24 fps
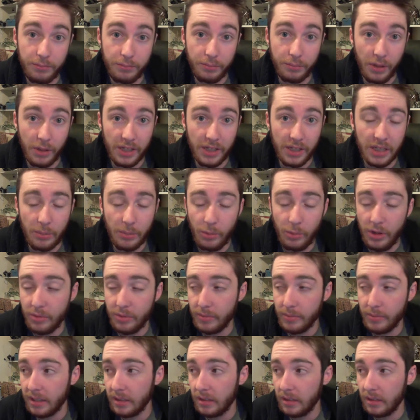play some with
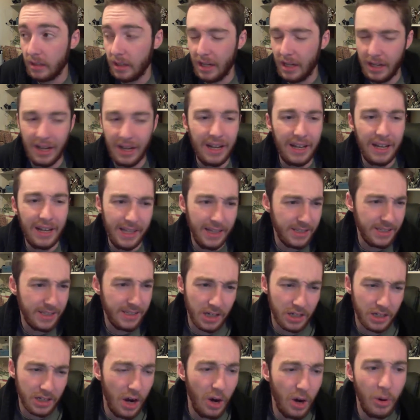me. It's
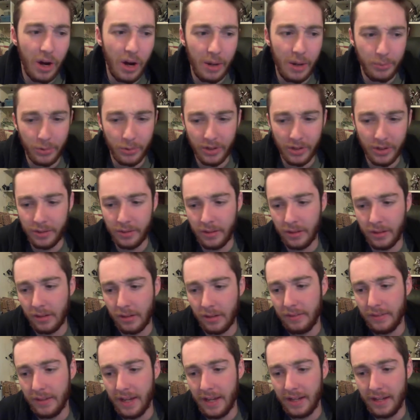not co-op or anything
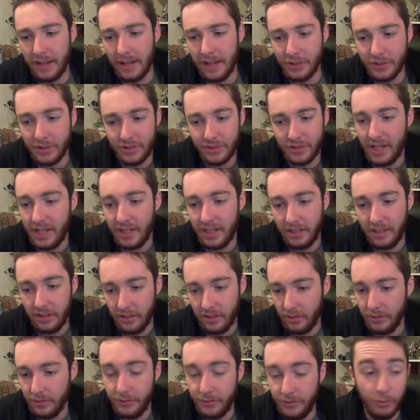like that. I'm just saying,
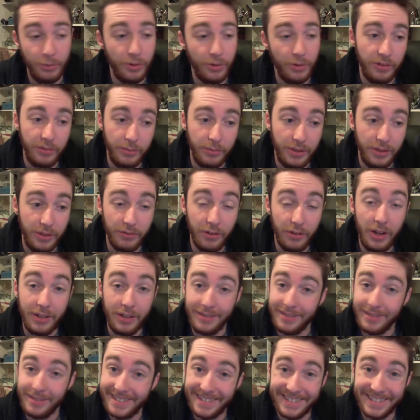if you want to be
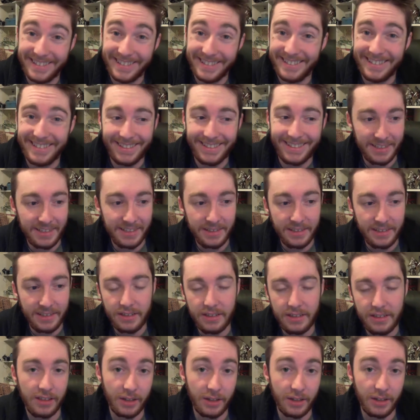friends,
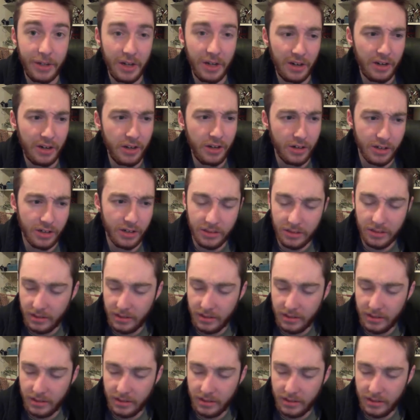like we already are.